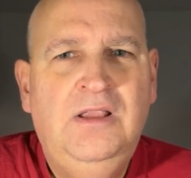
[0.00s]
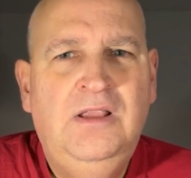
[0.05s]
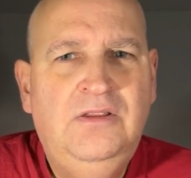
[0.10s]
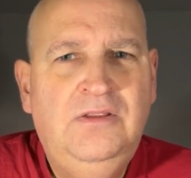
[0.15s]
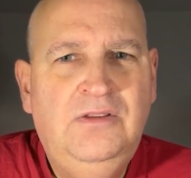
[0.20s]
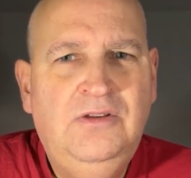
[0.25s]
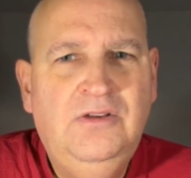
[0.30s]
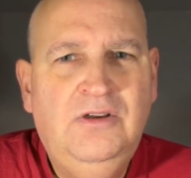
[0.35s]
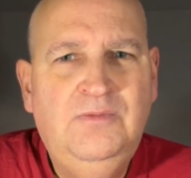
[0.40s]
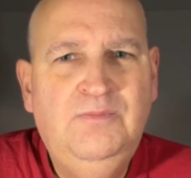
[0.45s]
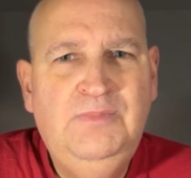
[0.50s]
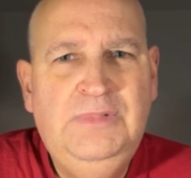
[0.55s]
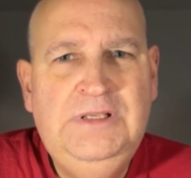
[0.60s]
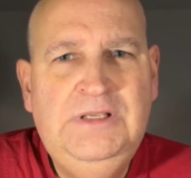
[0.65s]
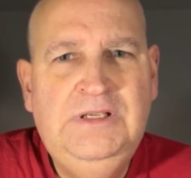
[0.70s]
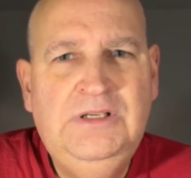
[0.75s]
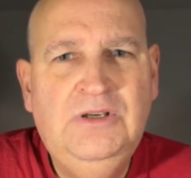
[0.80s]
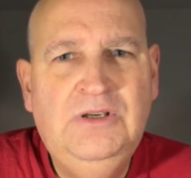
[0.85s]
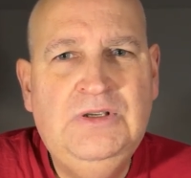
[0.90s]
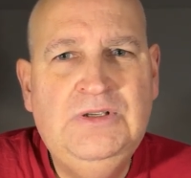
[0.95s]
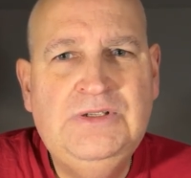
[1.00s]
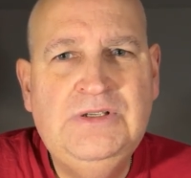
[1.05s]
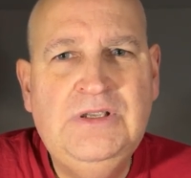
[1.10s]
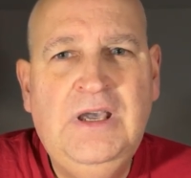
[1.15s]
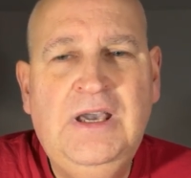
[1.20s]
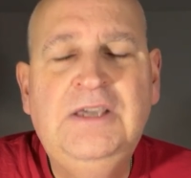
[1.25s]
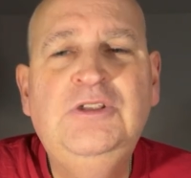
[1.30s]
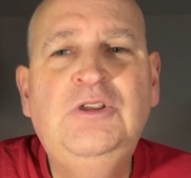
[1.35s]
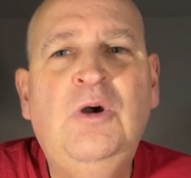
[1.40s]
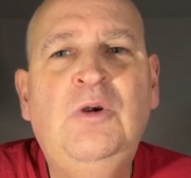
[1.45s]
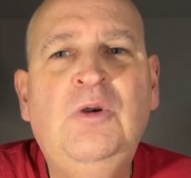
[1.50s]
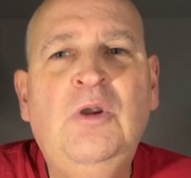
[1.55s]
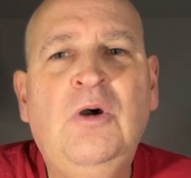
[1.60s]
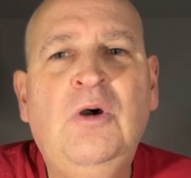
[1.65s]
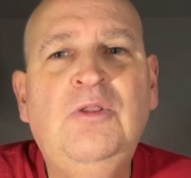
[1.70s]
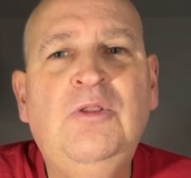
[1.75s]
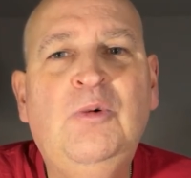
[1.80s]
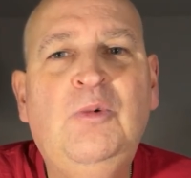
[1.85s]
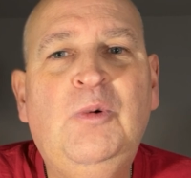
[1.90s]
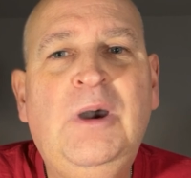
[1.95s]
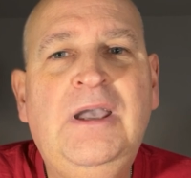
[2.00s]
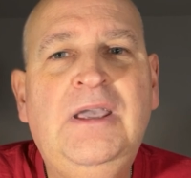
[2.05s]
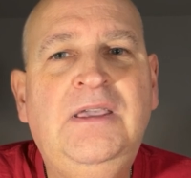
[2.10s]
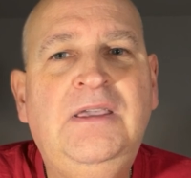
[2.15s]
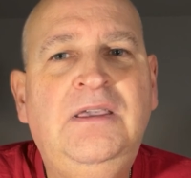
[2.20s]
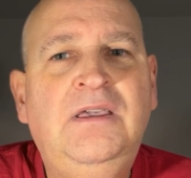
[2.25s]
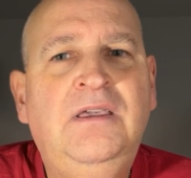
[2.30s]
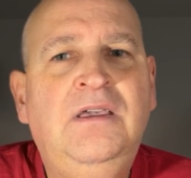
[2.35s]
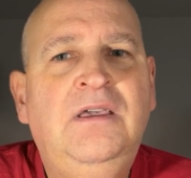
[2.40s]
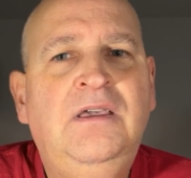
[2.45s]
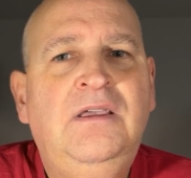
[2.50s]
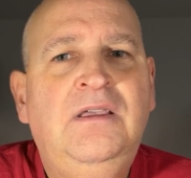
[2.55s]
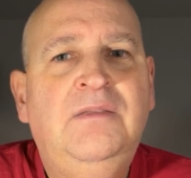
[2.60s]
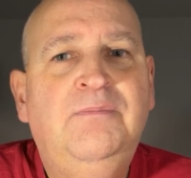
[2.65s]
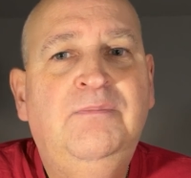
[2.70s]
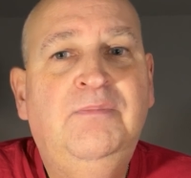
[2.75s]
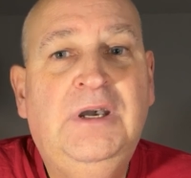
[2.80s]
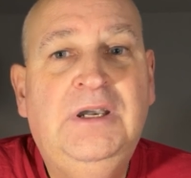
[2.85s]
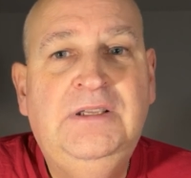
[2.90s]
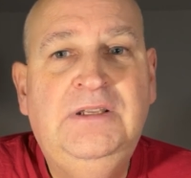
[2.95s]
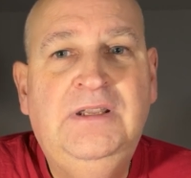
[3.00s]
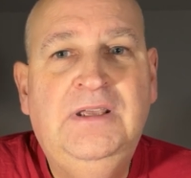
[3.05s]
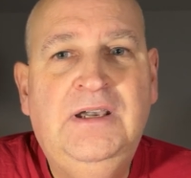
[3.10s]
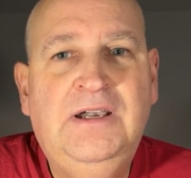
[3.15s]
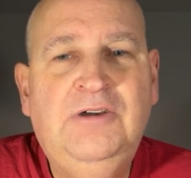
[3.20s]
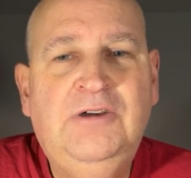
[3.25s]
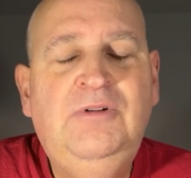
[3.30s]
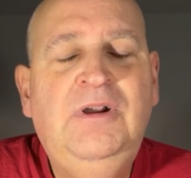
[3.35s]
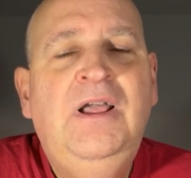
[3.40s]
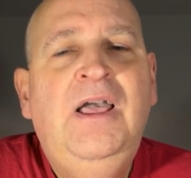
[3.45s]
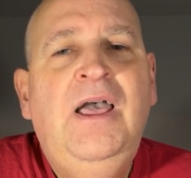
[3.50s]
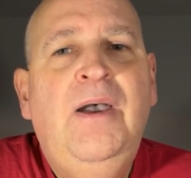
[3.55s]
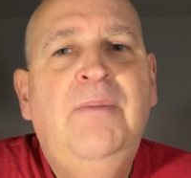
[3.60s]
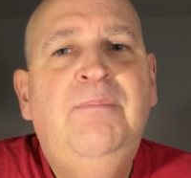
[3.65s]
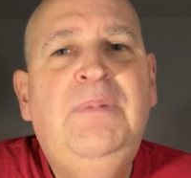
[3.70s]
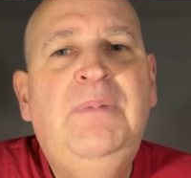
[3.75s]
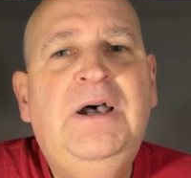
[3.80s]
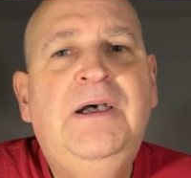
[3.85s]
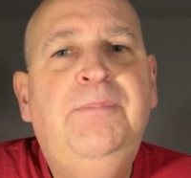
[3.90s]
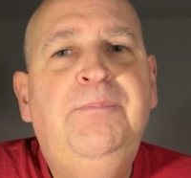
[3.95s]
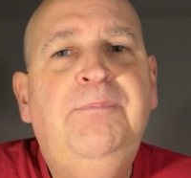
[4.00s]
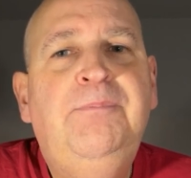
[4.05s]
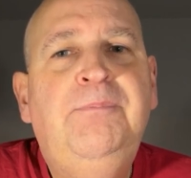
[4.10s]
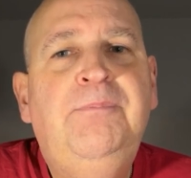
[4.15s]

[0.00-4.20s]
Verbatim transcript: Not because I don't know the way by now, but